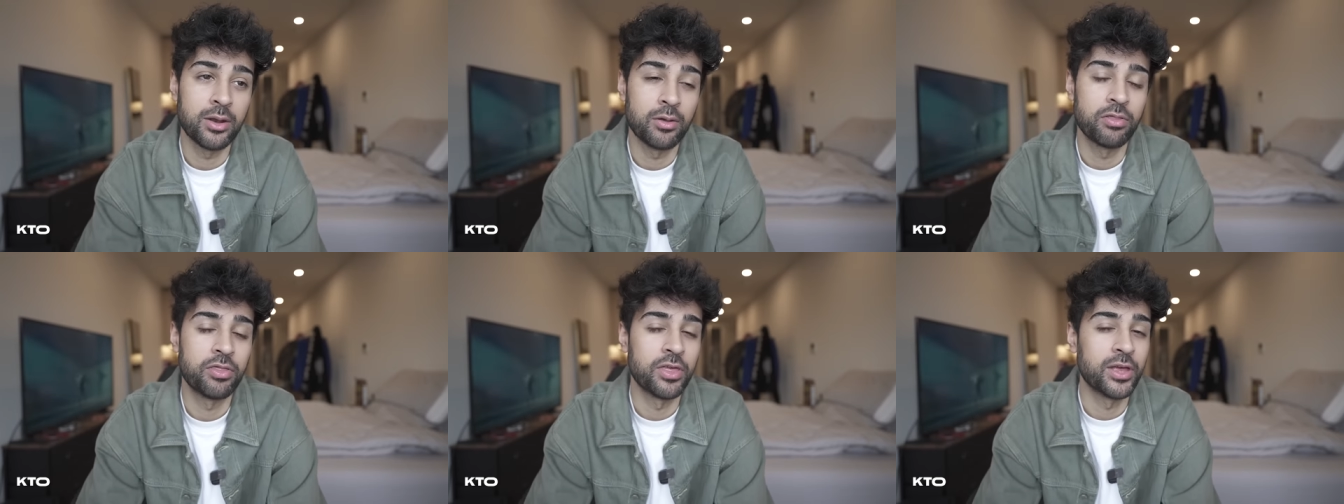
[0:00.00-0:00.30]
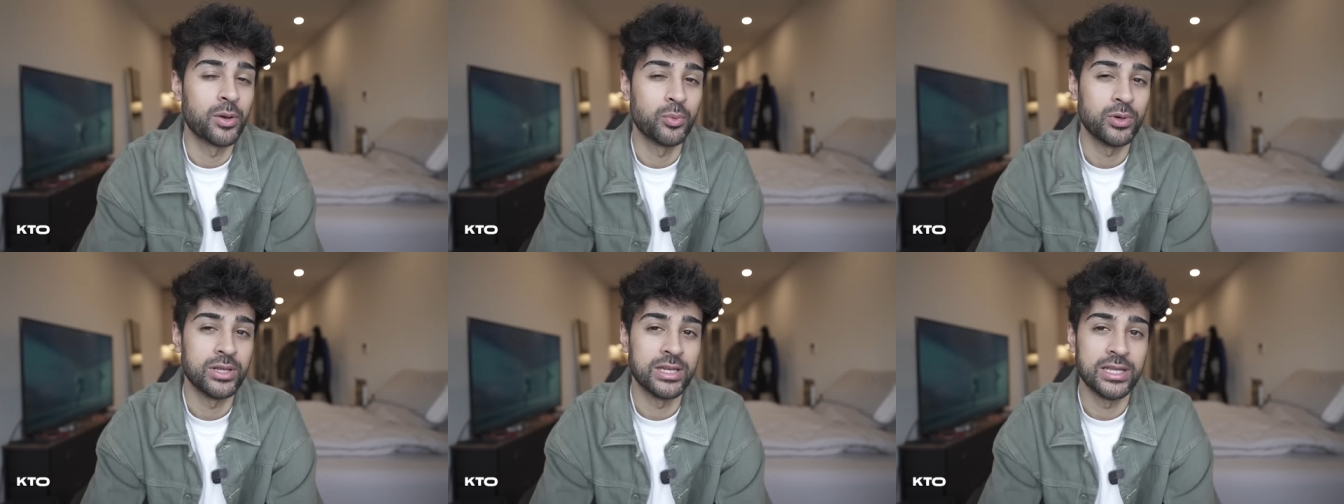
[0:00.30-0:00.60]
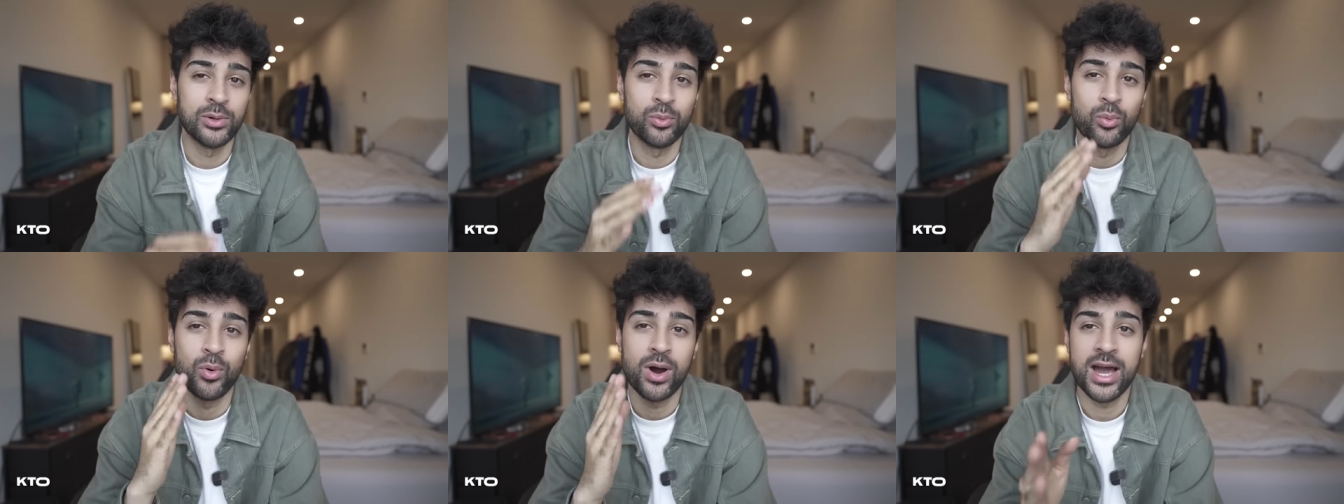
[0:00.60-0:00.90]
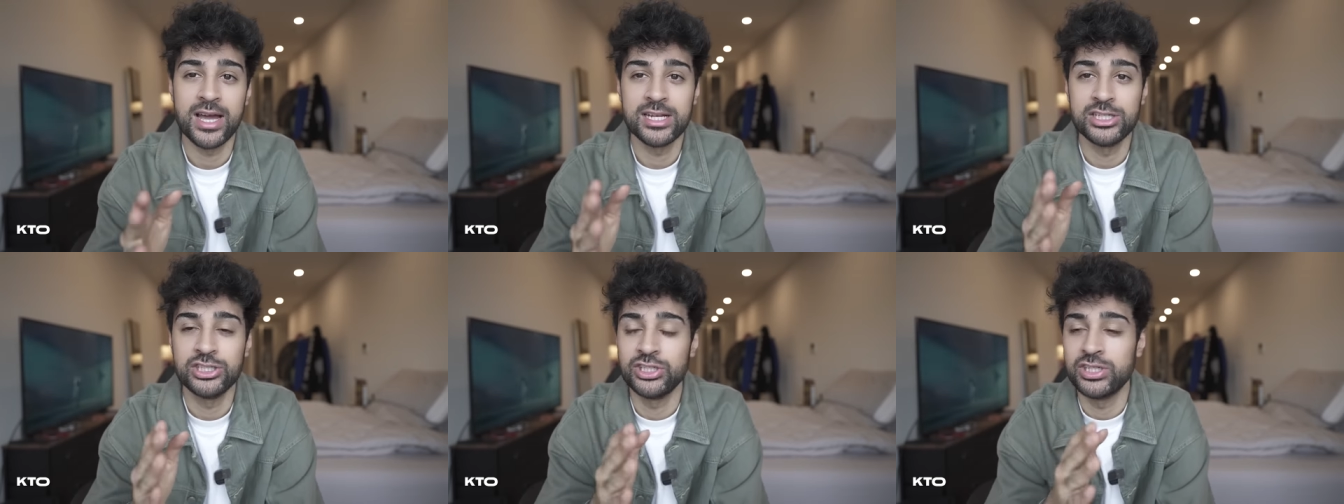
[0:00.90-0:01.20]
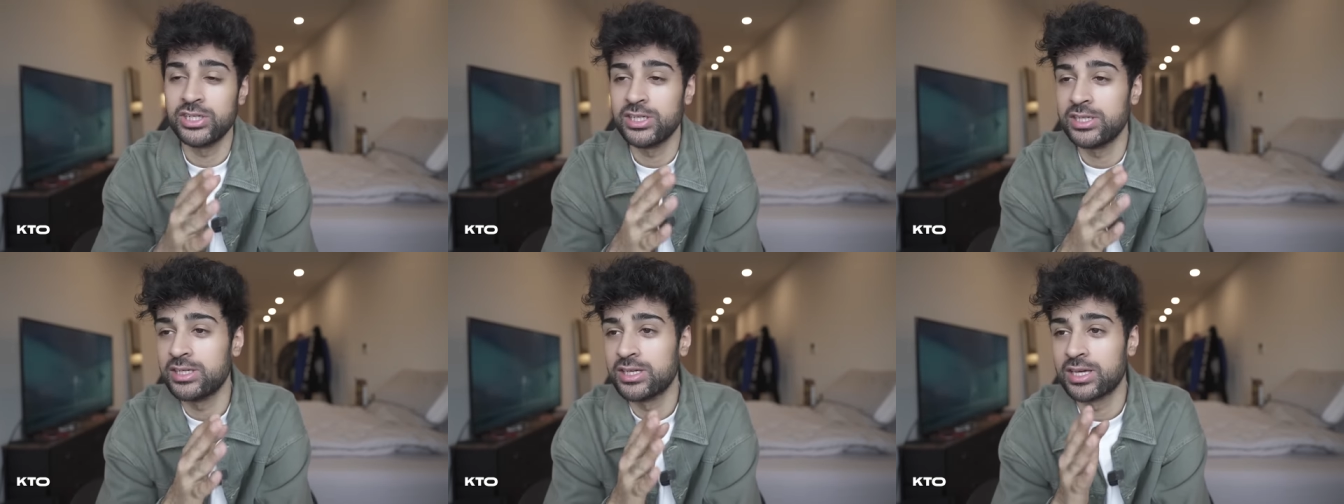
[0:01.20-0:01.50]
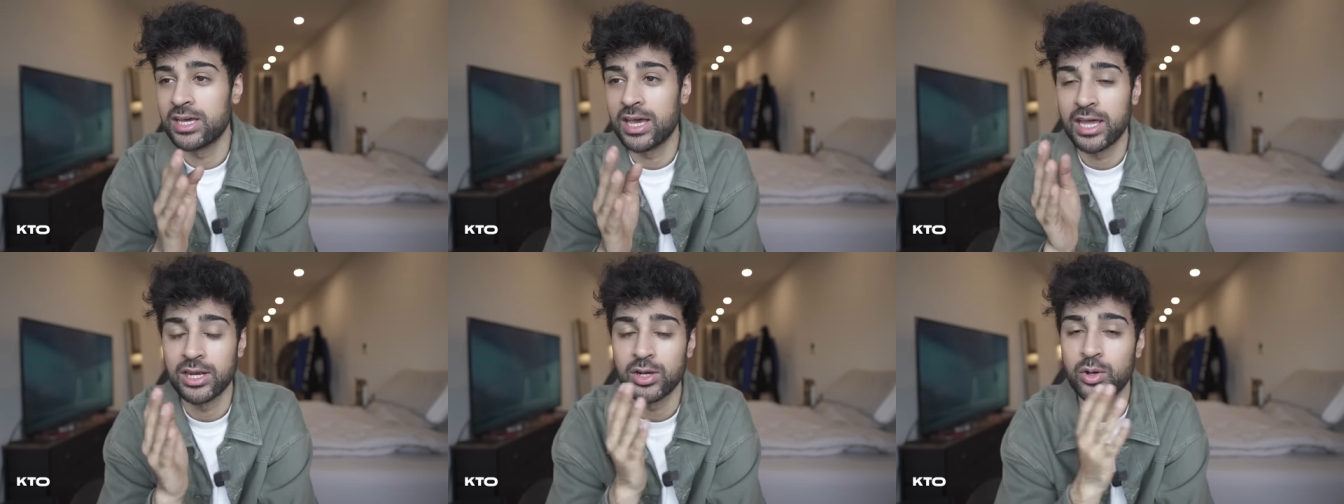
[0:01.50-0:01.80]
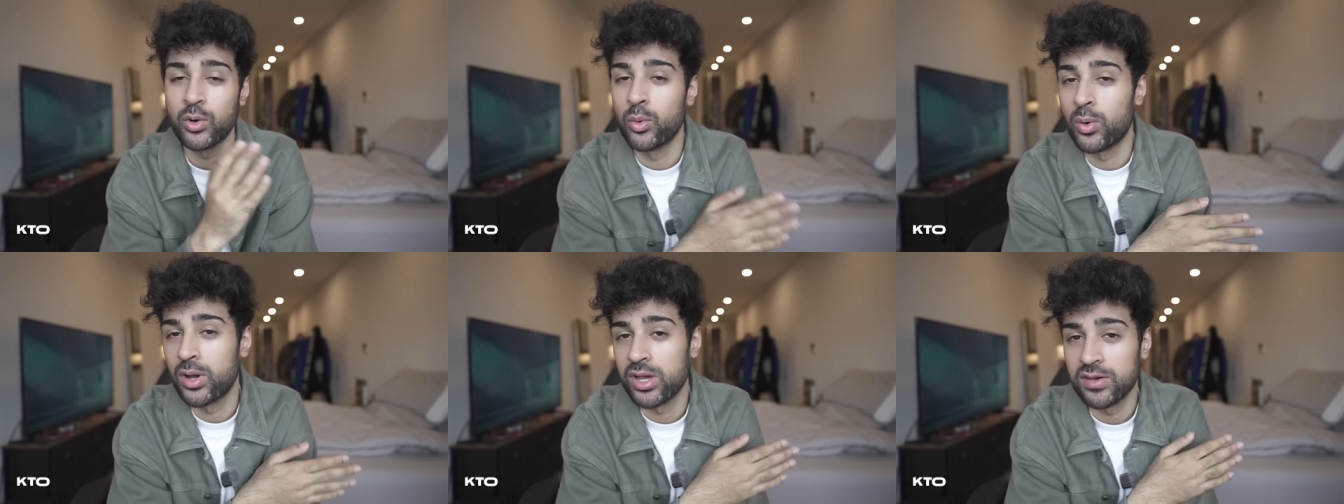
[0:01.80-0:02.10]
I don't think we need YG and
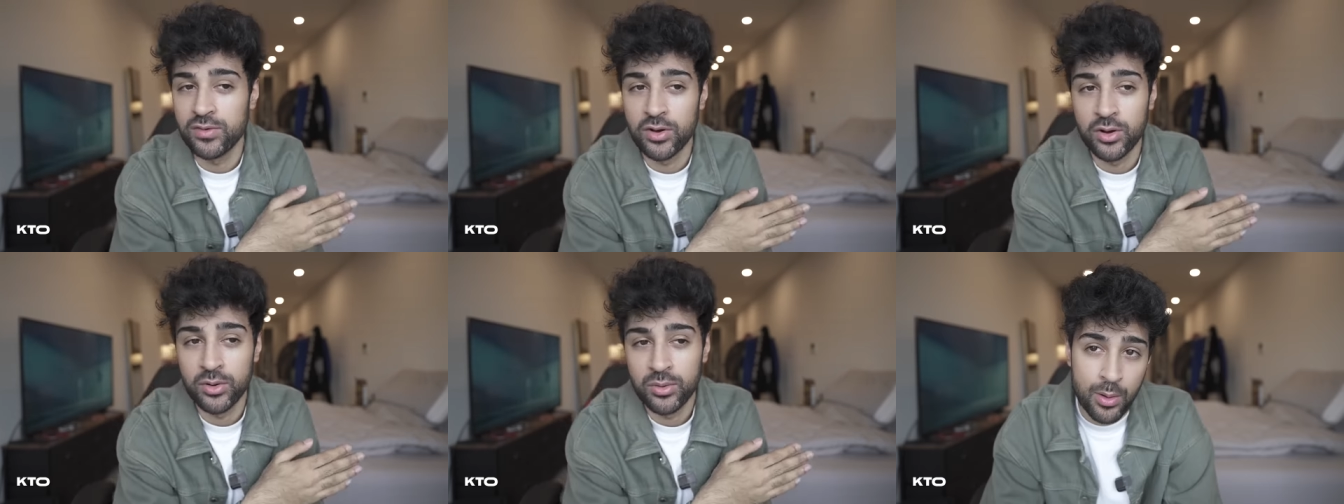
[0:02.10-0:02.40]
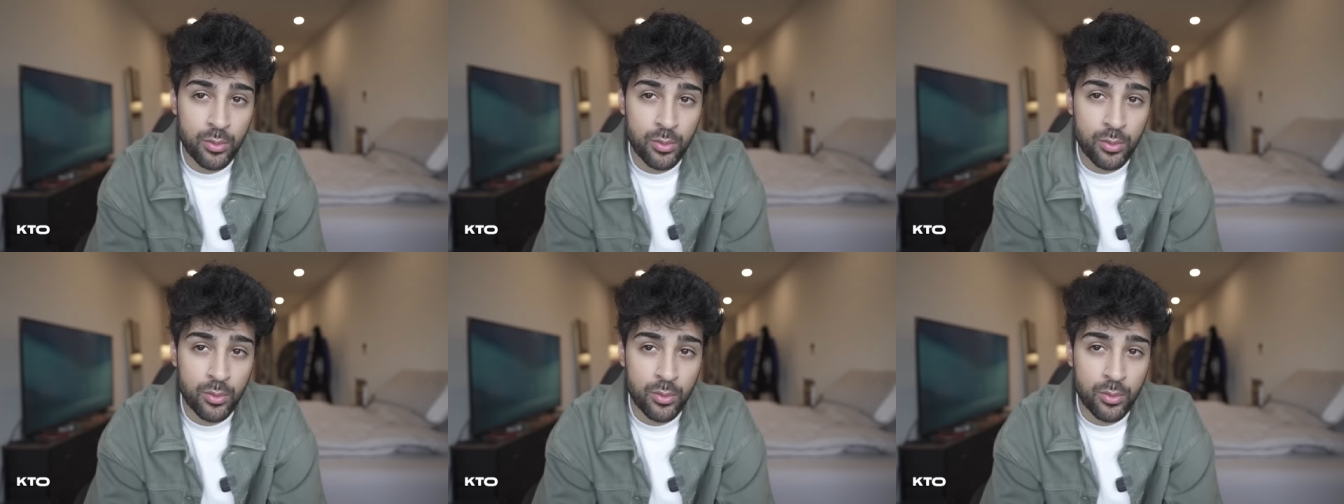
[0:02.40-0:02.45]
Quavo.